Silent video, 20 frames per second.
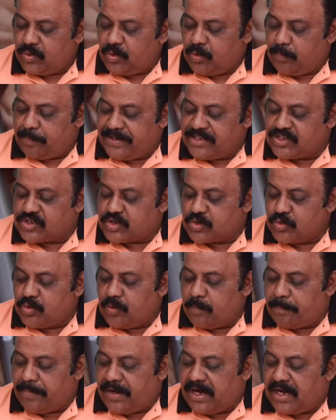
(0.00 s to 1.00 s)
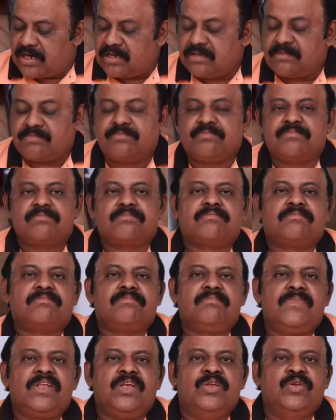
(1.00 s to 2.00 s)
rupees two
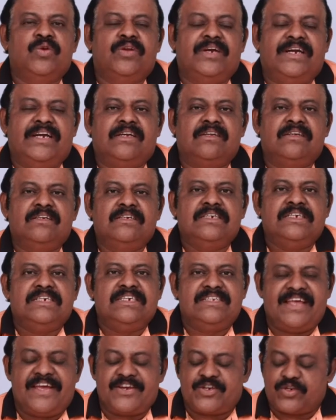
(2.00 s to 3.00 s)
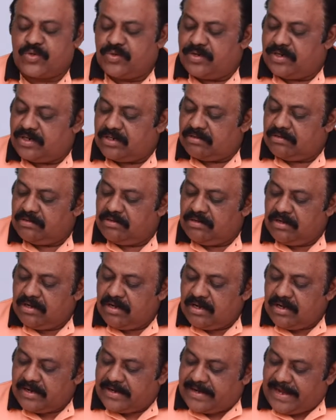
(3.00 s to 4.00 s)
per unit is assured.
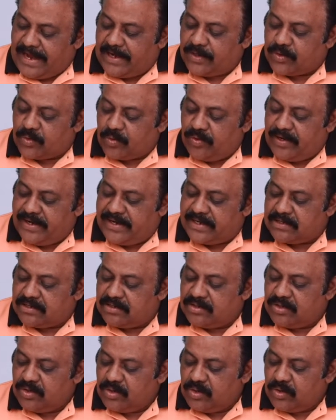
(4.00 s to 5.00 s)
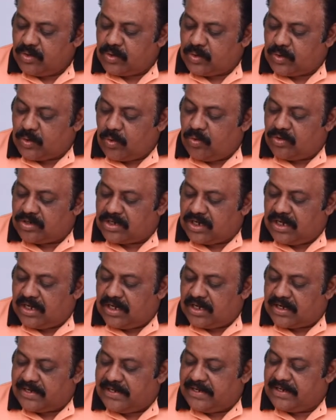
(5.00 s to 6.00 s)
Calculate total
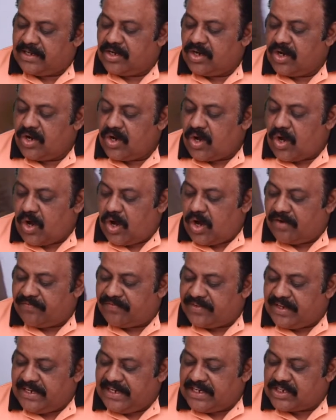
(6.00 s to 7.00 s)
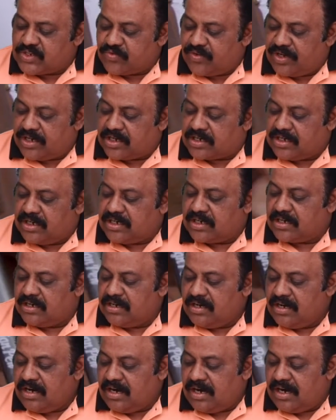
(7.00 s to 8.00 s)
earning of each
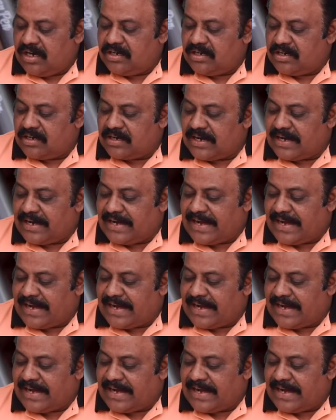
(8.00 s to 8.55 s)
worker under